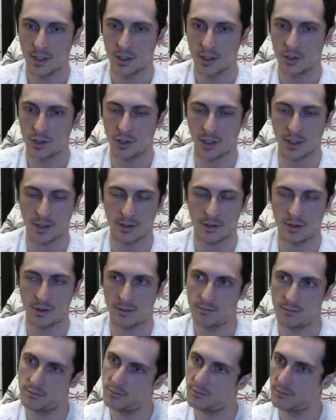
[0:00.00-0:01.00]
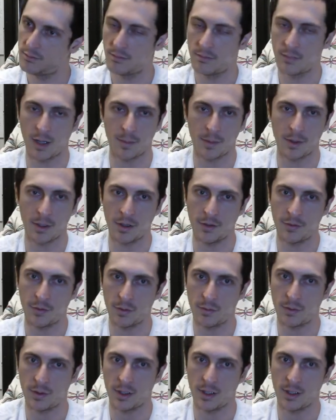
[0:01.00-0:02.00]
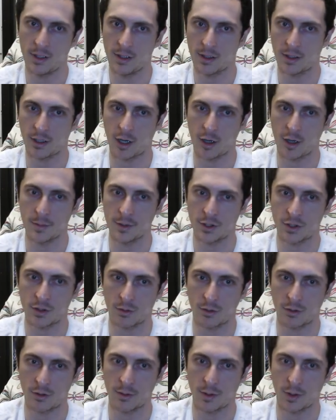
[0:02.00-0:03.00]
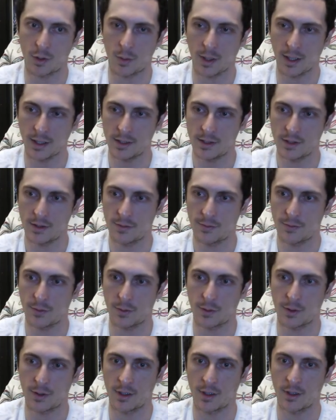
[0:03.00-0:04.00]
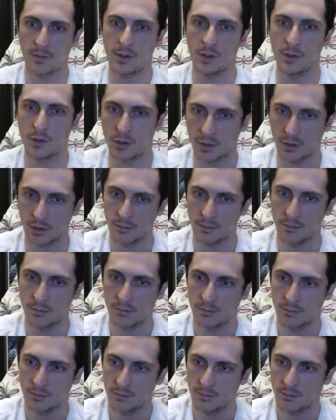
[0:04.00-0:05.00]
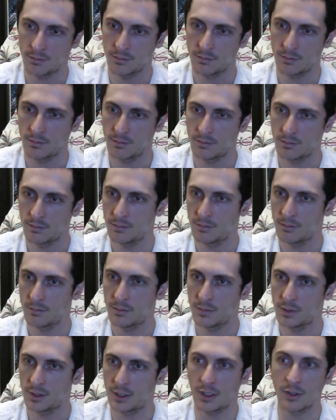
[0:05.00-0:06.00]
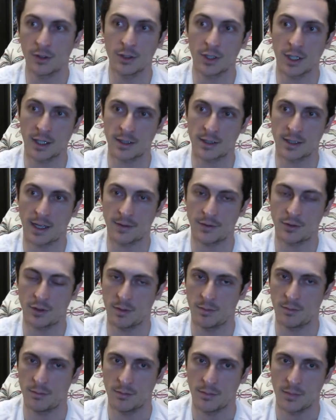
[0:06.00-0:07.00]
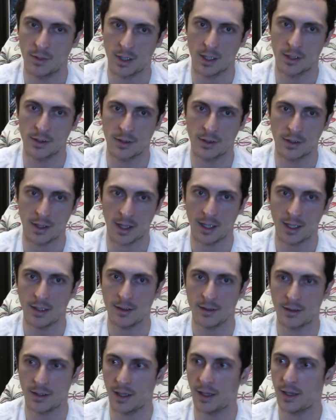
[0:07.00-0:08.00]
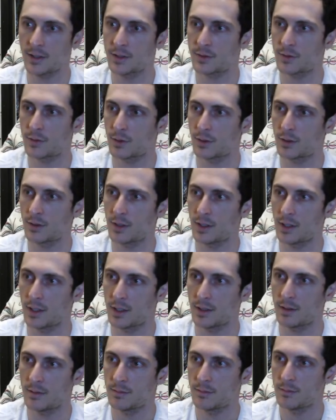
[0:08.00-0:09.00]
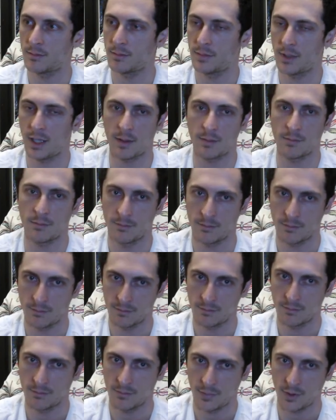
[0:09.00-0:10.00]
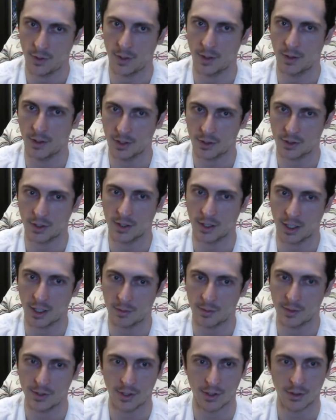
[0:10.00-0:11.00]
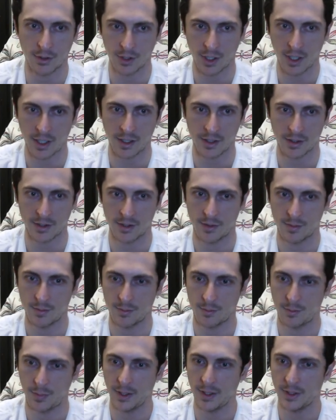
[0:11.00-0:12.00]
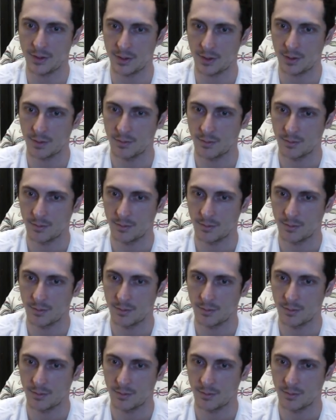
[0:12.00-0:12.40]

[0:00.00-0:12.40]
Just let me know if you have any comments or requests for a future Synergetics live stream. Other than that, thanks for your interest. Good luck with Synergetics. Peace.